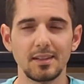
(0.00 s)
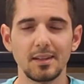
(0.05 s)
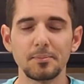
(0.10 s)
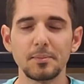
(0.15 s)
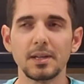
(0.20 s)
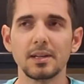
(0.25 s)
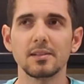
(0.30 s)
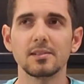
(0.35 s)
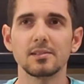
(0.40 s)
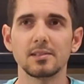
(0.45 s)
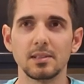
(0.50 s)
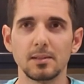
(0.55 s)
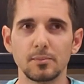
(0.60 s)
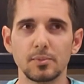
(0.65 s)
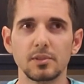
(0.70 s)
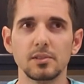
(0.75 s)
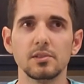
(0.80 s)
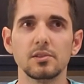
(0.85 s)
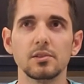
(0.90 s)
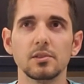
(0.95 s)
I'm not gonna say I'm
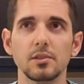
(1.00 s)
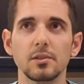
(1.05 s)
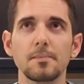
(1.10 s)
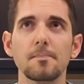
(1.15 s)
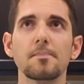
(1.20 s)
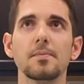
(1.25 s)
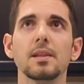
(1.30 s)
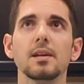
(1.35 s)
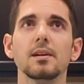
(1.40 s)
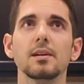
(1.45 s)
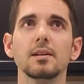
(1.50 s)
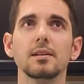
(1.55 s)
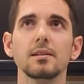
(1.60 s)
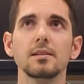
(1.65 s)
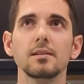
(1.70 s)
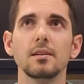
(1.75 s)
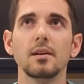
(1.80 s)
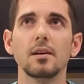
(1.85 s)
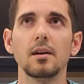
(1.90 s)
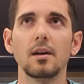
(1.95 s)
pretty sure.
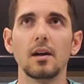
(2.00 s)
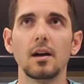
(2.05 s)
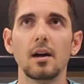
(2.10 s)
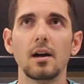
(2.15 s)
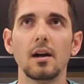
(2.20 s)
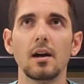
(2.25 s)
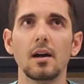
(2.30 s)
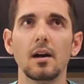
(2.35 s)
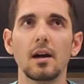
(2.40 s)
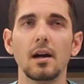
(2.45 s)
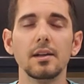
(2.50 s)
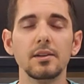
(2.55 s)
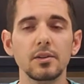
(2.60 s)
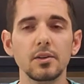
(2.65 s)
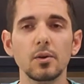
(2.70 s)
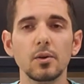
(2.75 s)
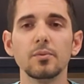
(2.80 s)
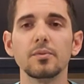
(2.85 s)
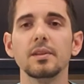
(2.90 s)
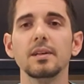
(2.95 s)
I
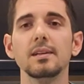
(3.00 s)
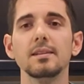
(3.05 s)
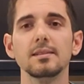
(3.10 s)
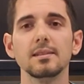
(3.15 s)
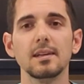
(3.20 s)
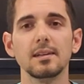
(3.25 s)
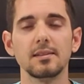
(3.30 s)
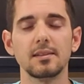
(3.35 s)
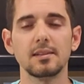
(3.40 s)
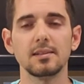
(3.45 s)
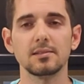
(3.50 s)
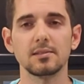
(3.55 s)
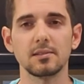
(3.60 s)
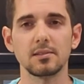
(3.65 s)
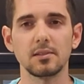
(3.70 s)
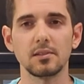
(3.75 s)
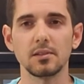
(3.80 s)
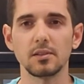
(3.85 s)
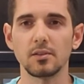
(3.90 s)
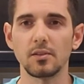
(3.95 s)
don't think that things are
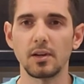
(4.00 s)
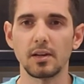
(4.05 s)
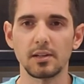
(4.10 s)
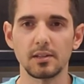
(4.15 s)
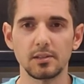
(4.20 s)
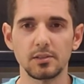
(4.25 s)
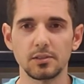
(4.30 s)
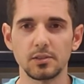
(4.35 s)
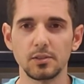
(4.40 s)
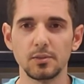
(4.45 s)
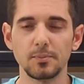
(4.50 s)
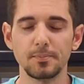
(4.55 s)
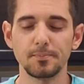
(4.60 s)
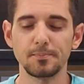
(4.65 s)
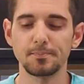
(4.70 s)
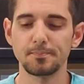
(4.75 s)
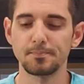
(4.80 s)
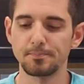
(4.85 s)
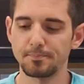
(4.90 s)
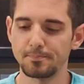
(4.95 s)
gonna go out of control.
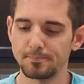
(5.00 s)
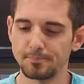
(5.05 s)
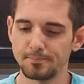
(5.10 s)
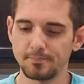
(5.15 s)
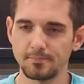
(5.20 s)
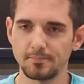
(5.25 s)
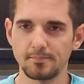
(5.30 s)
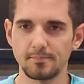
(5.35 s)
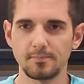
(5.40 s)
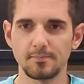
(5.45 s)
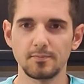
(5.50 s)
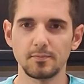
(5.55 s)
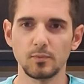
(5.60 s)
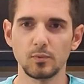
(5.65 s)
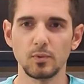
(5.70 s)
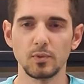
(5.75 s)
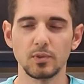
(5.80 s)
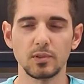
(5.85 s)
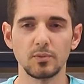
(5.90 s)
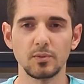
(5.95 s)

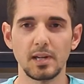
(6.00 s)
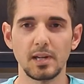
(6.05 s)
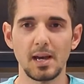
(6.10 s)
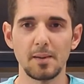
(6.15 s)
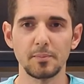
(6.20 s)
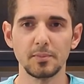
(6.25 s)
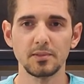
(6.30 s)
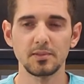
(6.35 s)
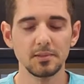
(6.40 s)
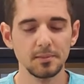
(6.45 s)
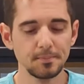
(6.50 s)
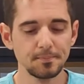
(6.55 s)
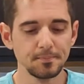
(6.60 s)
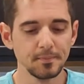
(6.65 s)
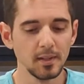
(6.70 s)
We'll see what happens.